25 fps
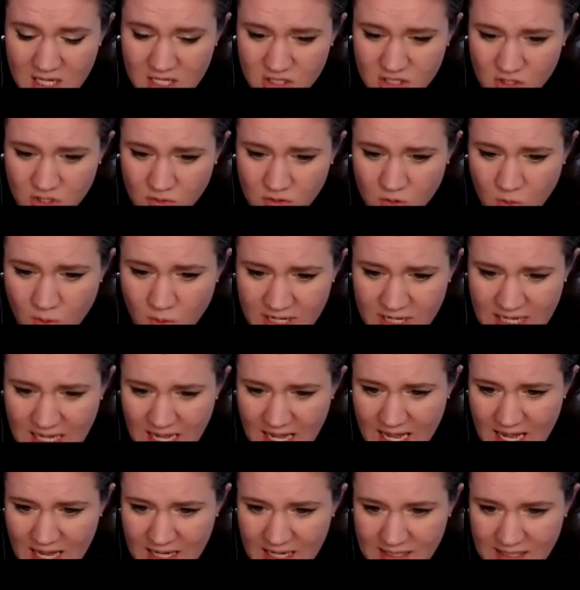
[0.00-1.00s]
So
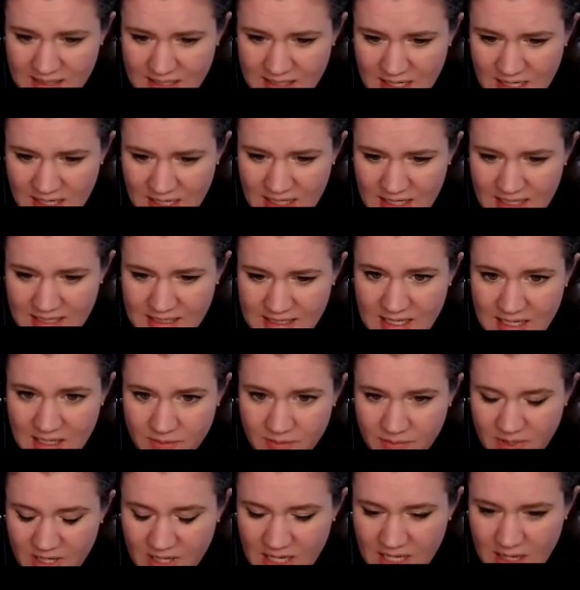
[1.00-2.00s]
28 is going to
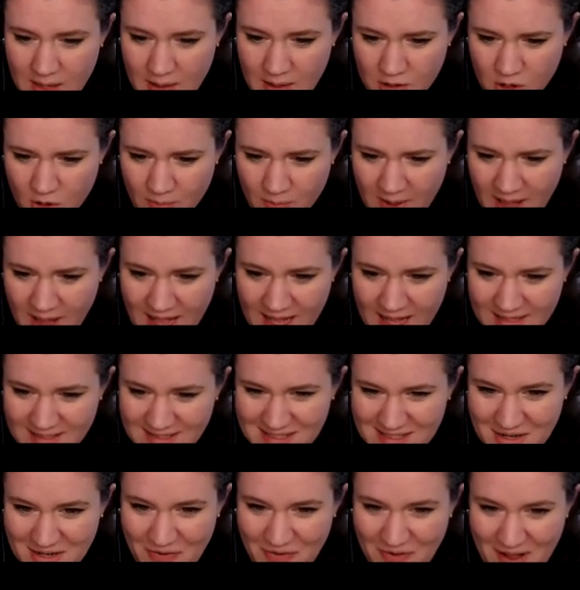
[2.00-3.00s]
be your mass
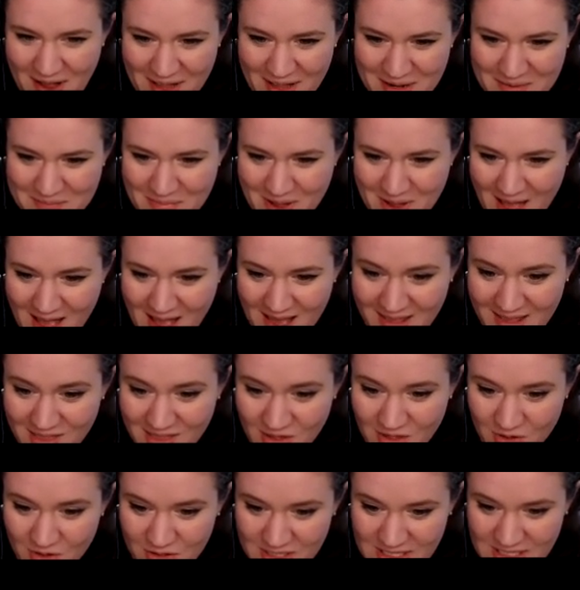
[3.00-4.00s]
divided by
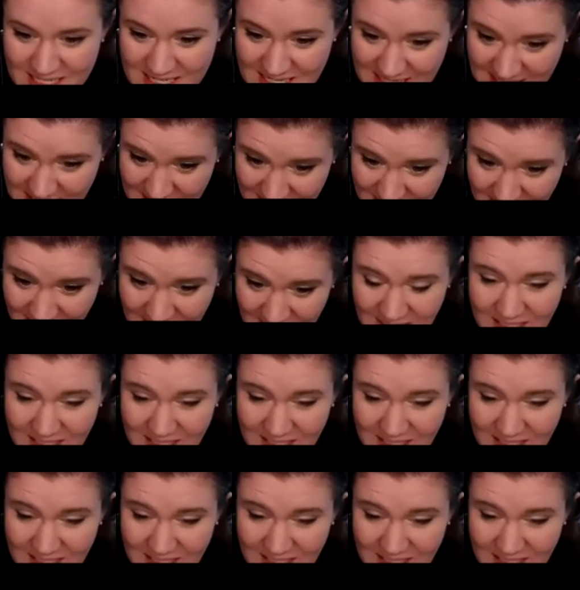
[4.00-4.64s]
13.